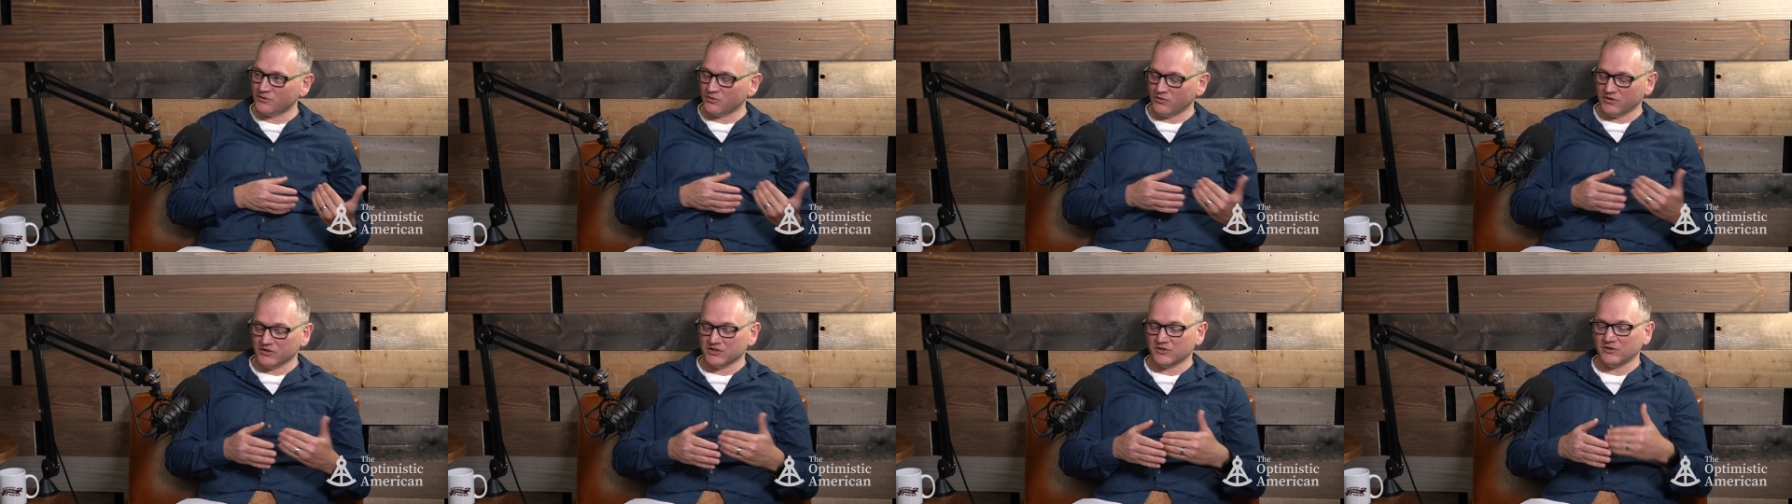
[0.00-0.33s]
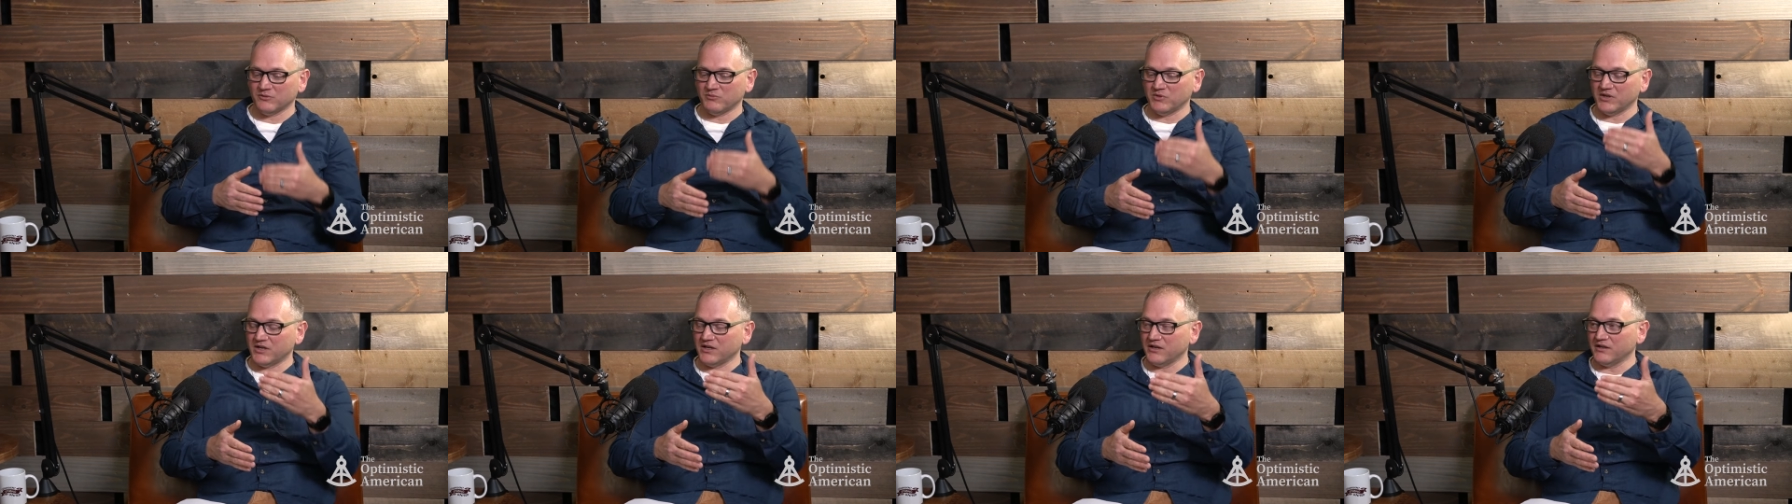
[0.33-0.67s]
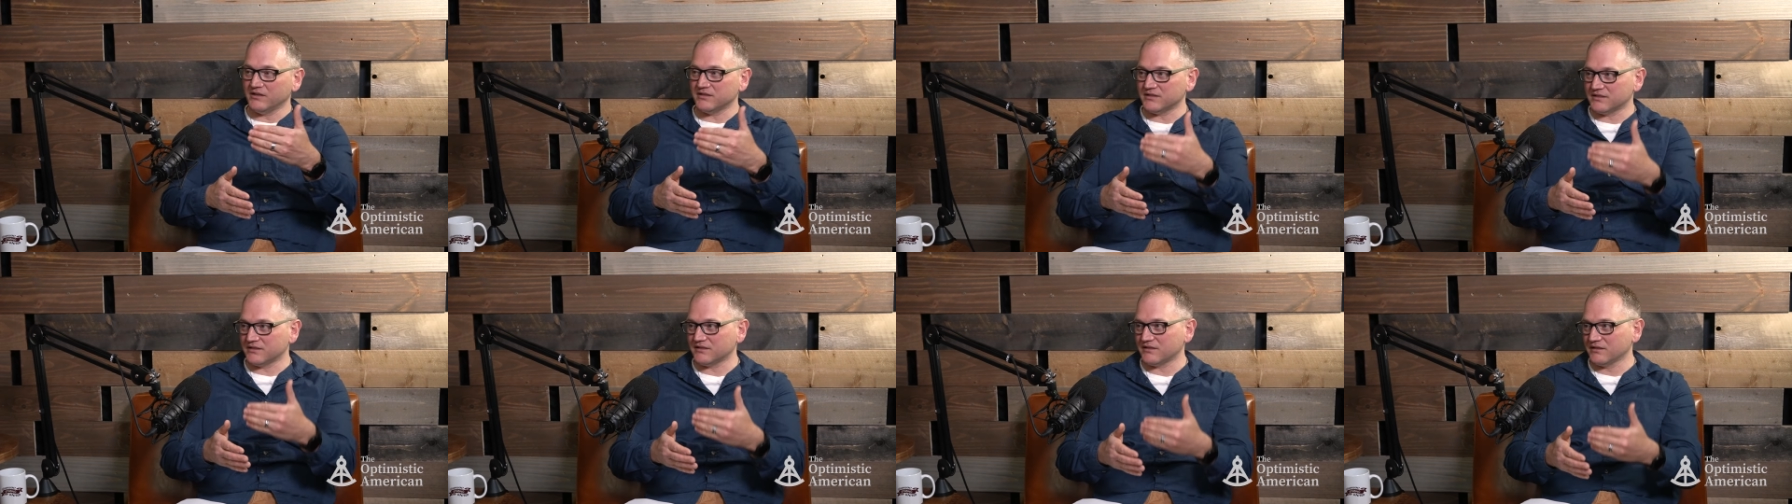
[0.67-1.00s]
or is it
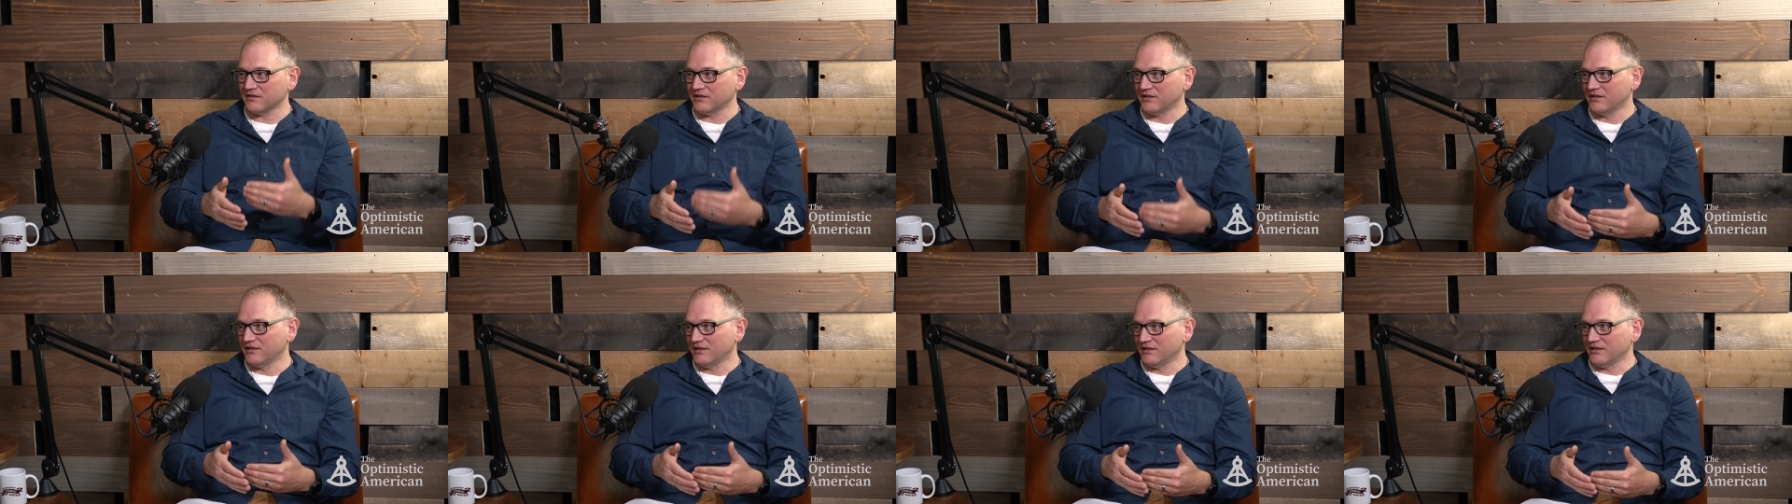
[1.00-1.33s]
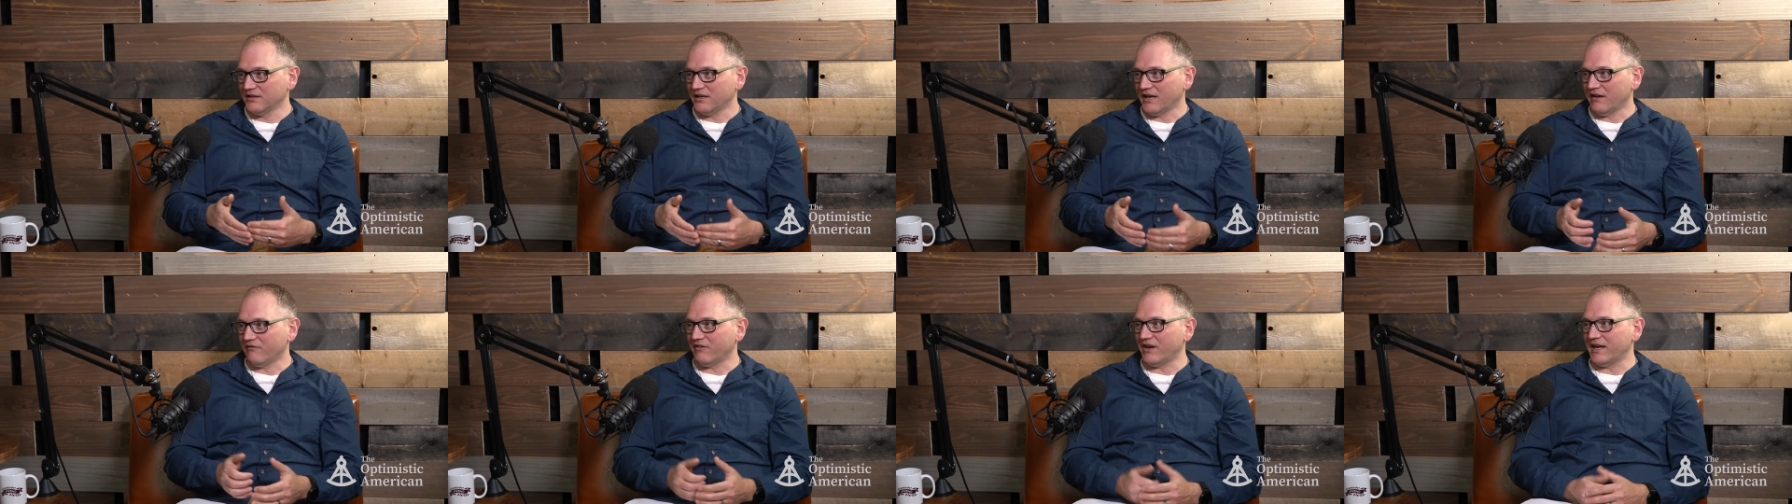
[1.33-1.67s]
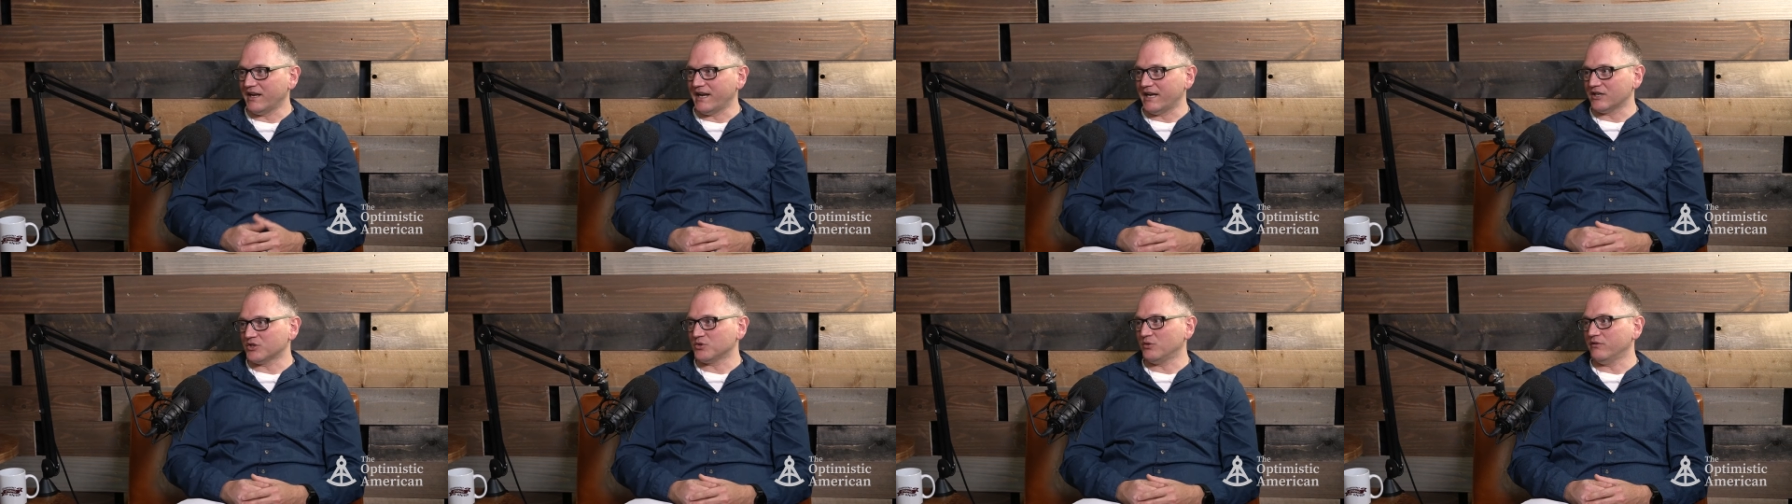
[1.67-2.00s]
because i've got
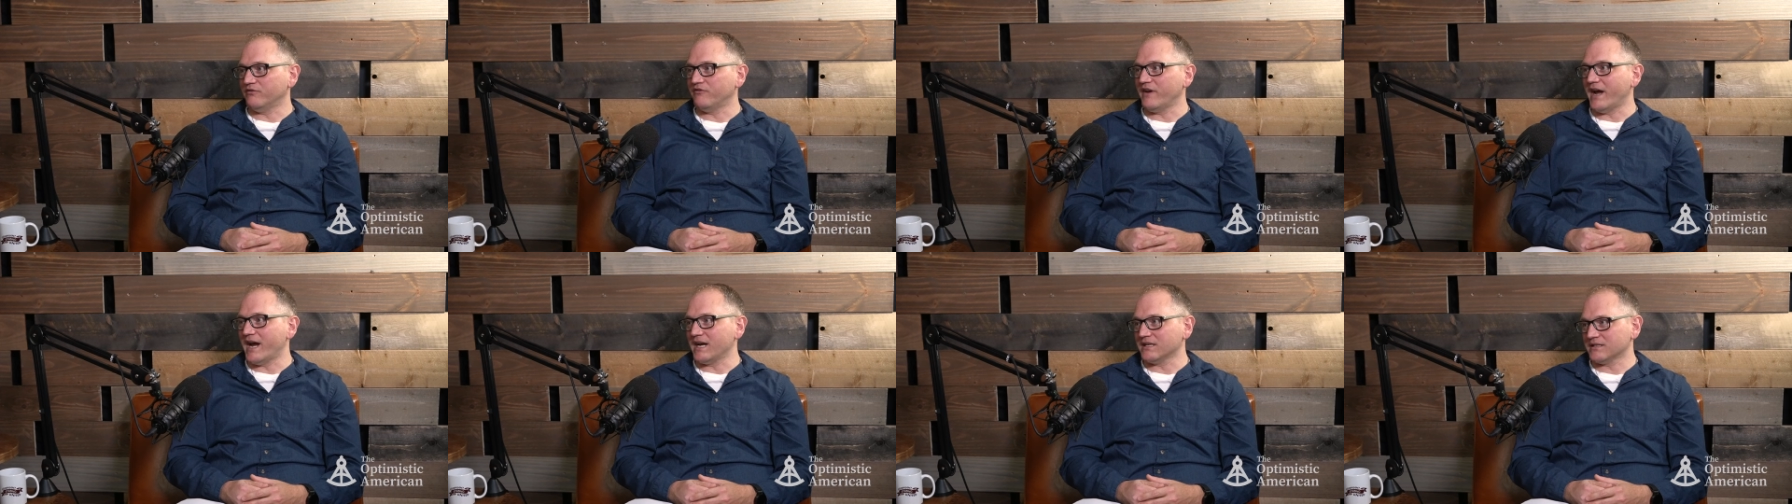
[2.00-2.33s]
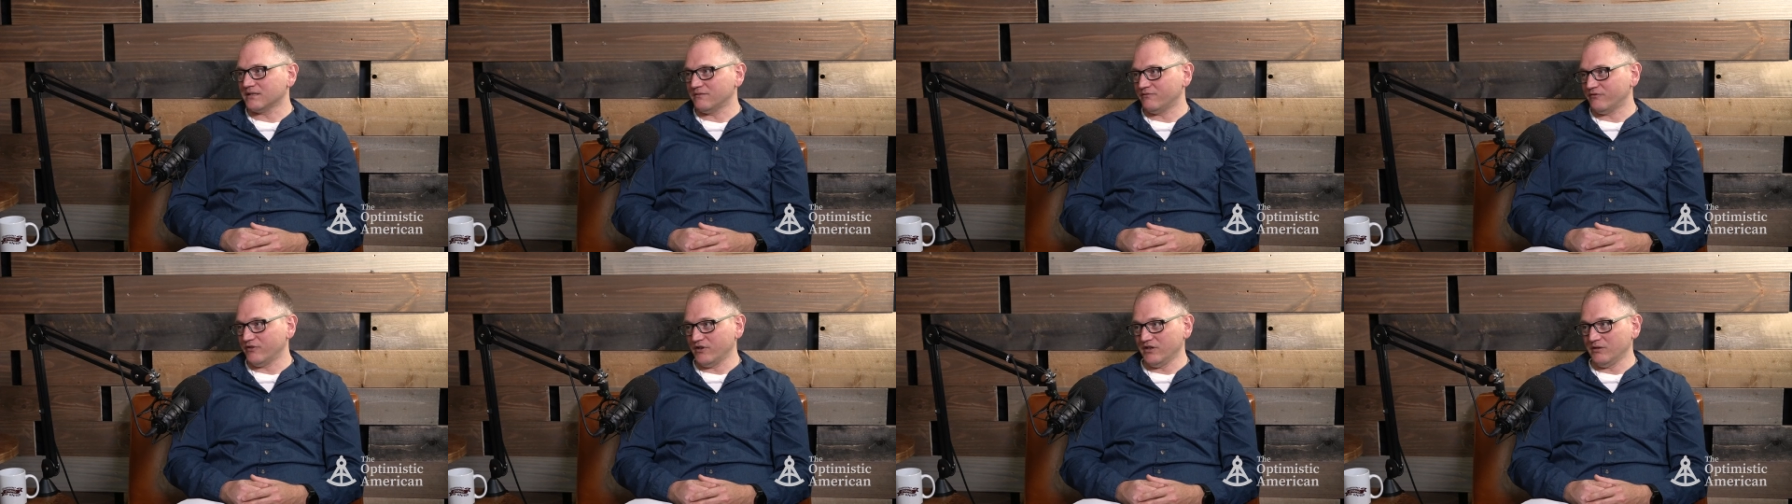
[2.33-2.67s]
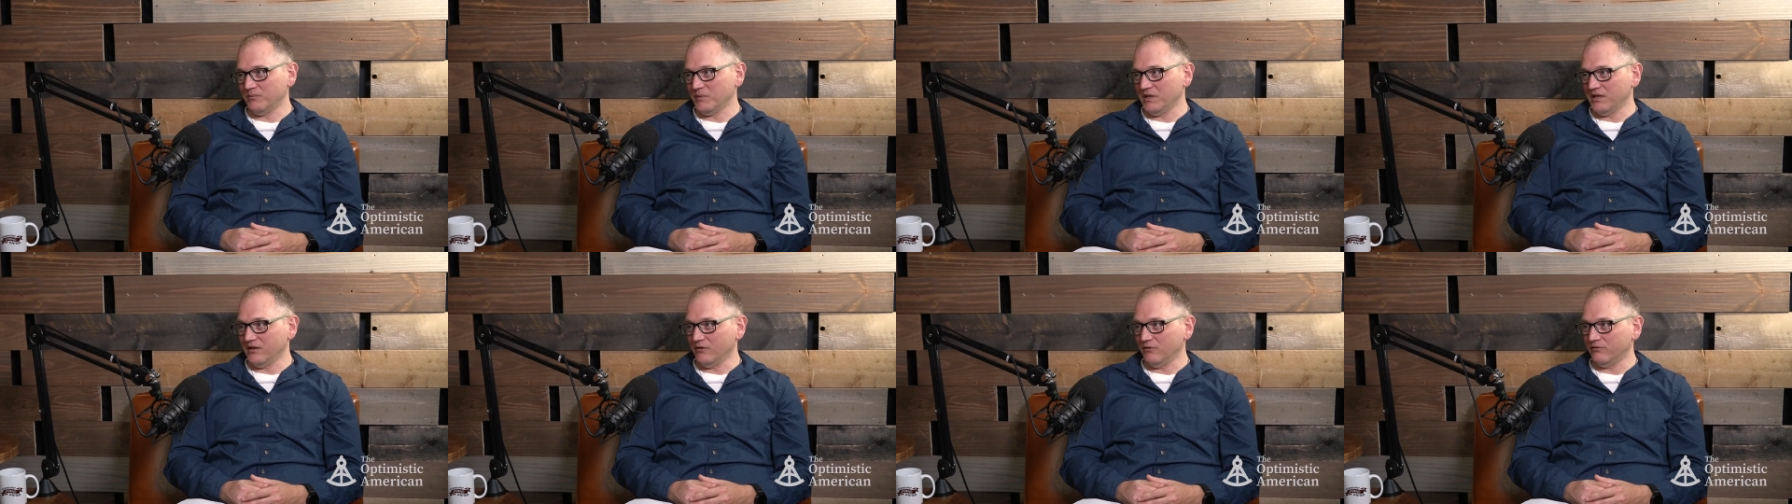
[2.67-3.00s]
actual facts in front of
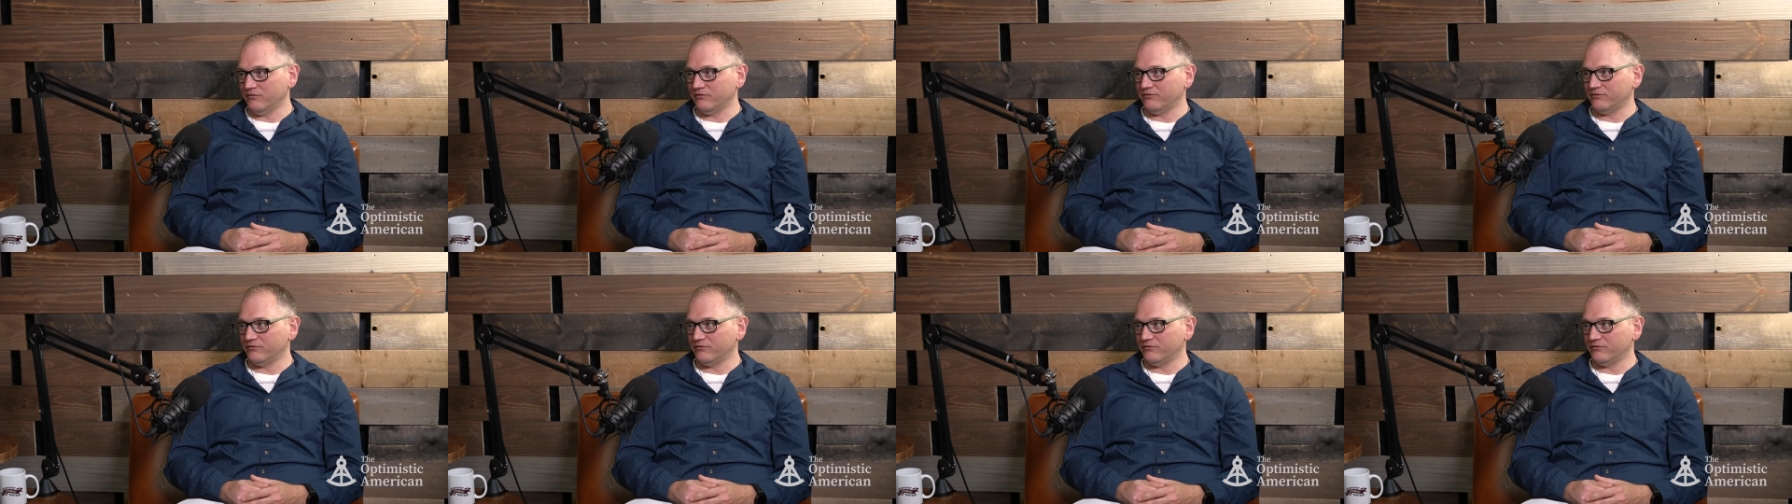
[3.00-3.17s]
me of